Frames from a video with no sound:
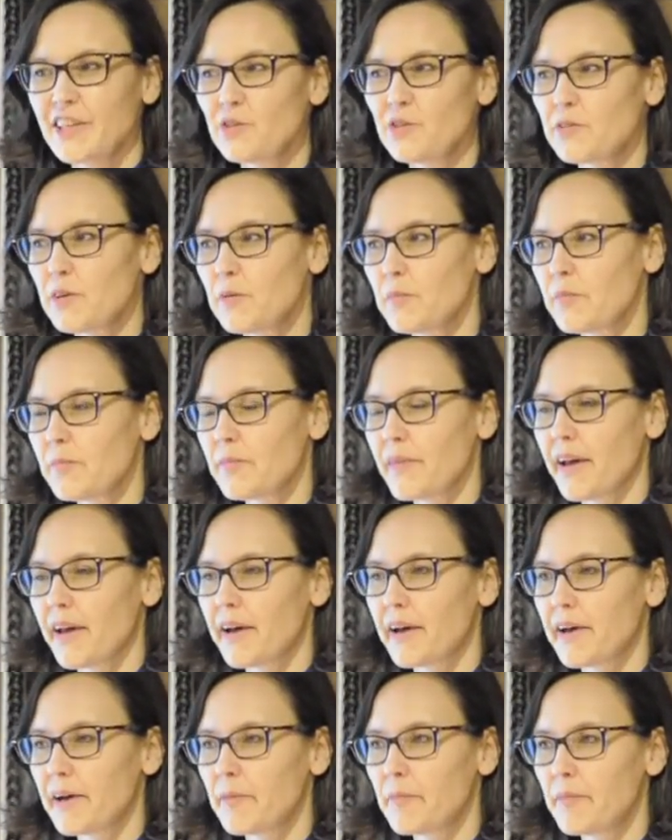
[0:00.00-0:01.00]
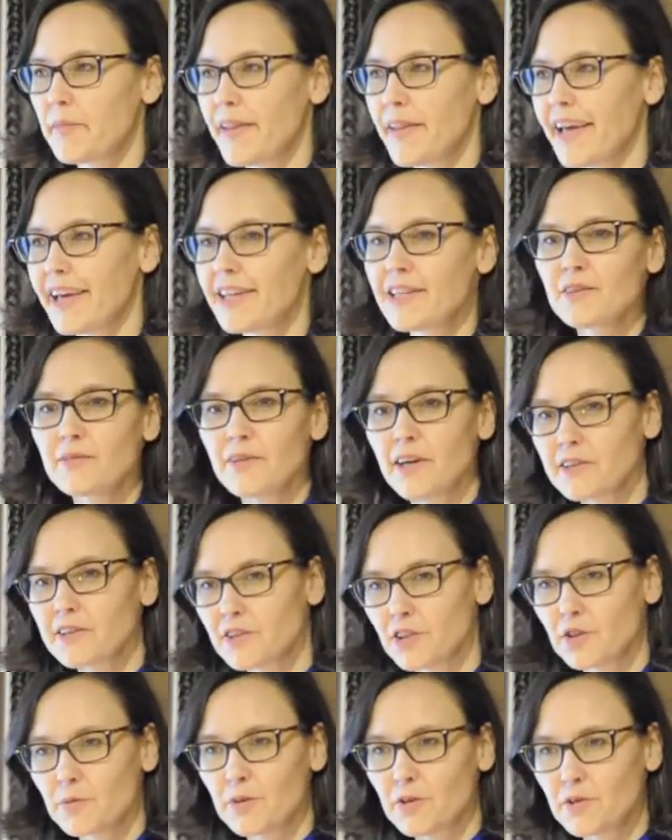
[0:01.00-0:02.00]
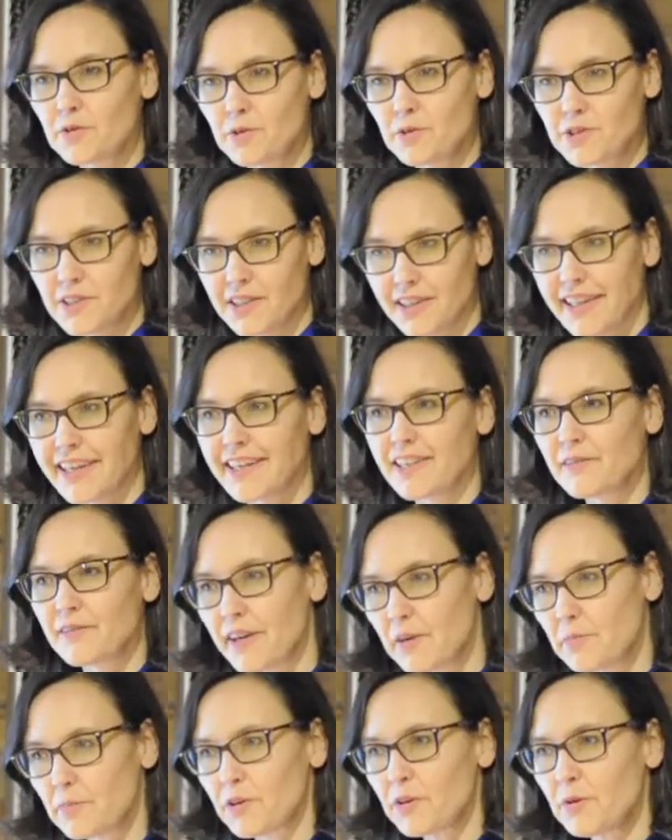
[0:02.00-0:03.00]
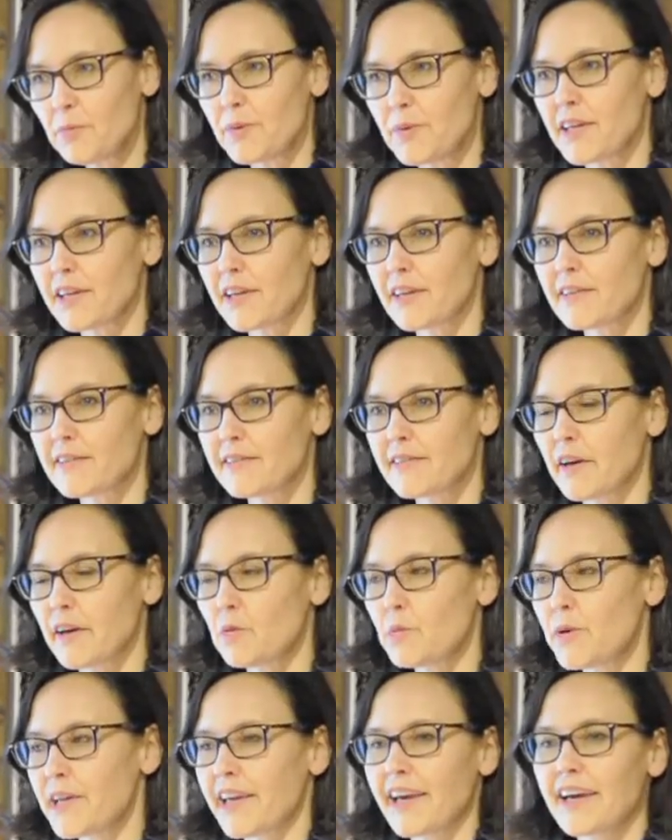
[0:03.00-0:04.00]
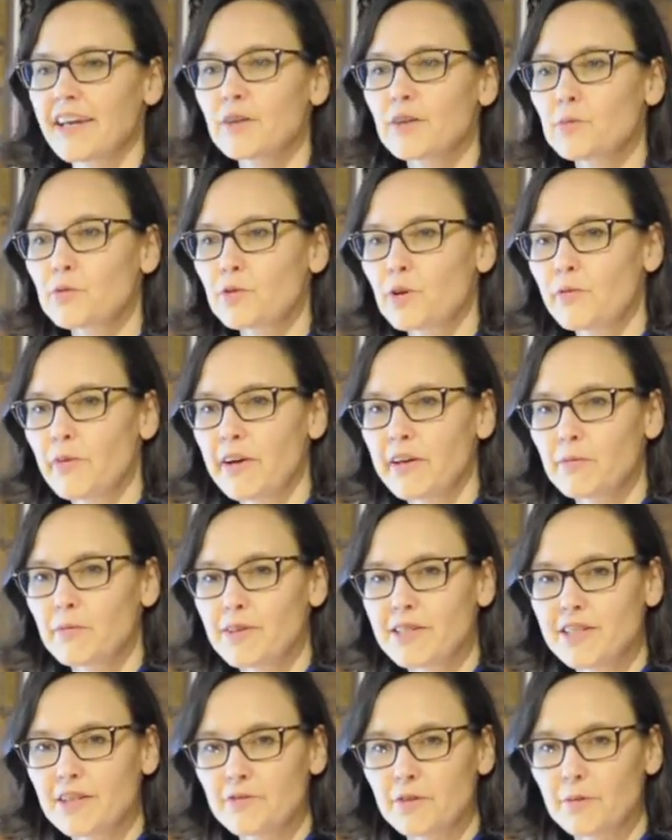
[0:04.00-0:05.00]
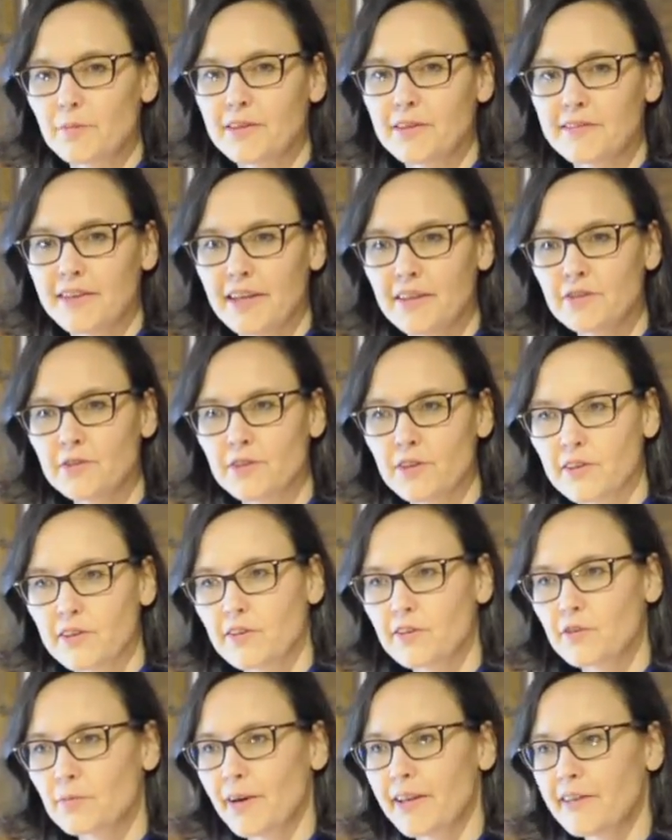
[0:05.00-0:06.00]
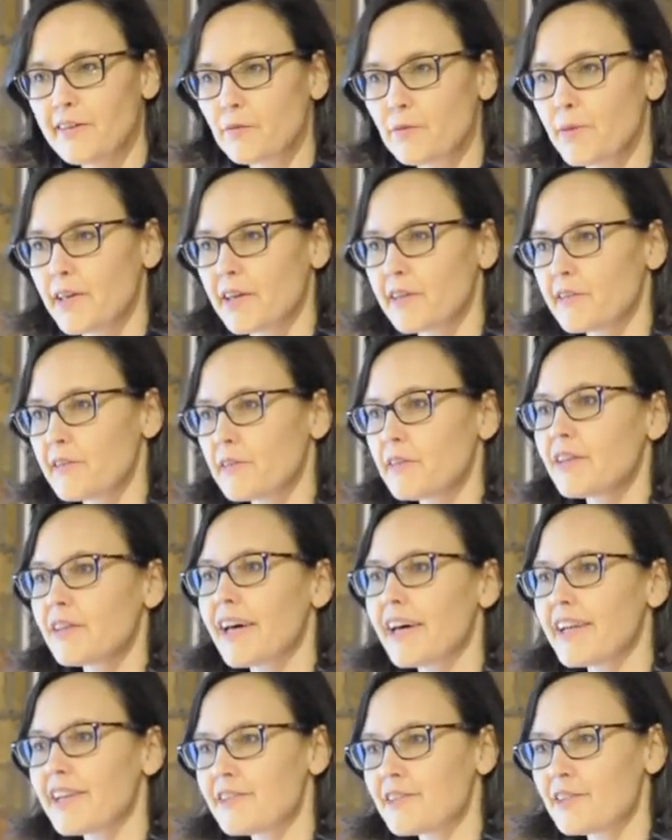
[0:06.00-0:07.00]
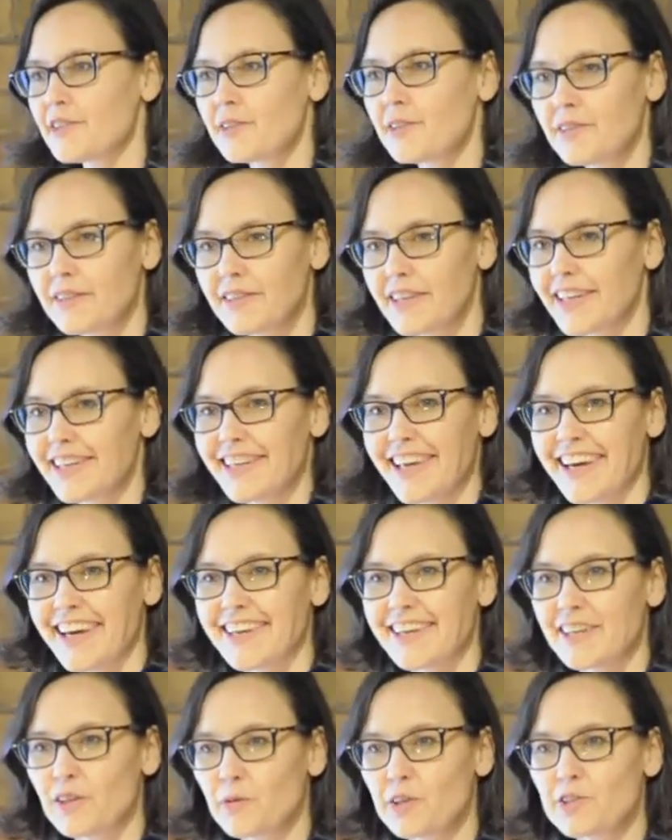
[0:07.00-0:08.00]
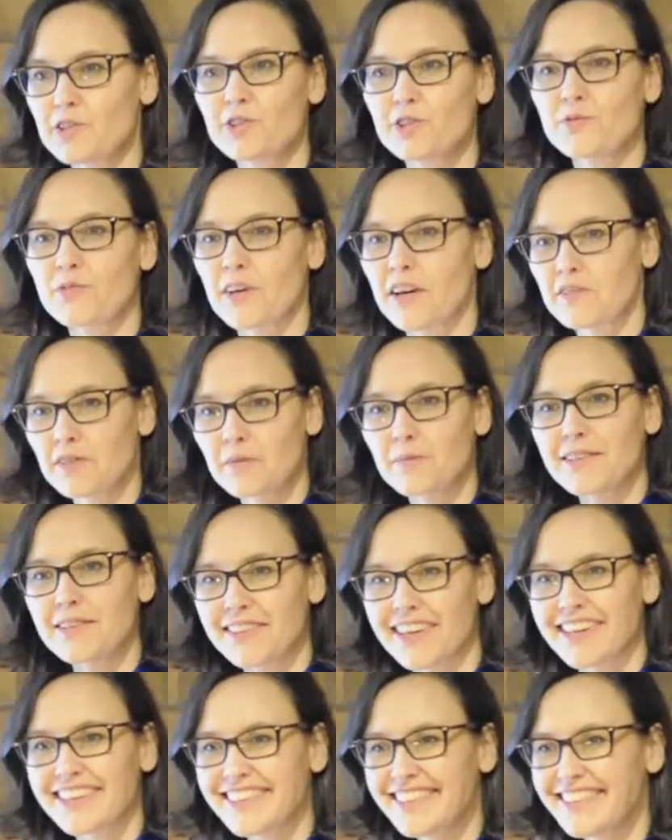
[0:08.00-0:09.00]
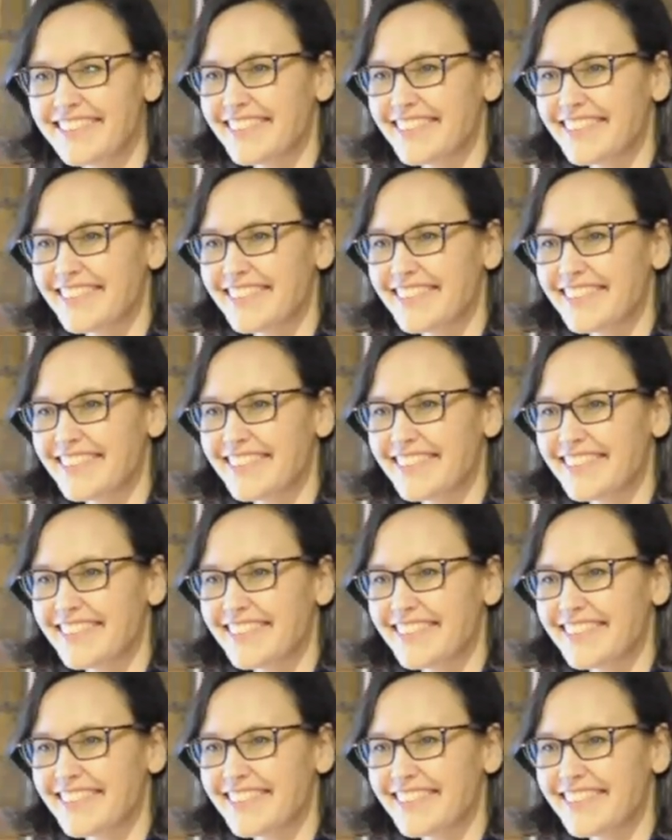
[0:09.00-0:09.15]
from end of October through till end of April, because we can't absorb vitamin D from the sun during those months because of the latitude in Canada. We're too far from the sun.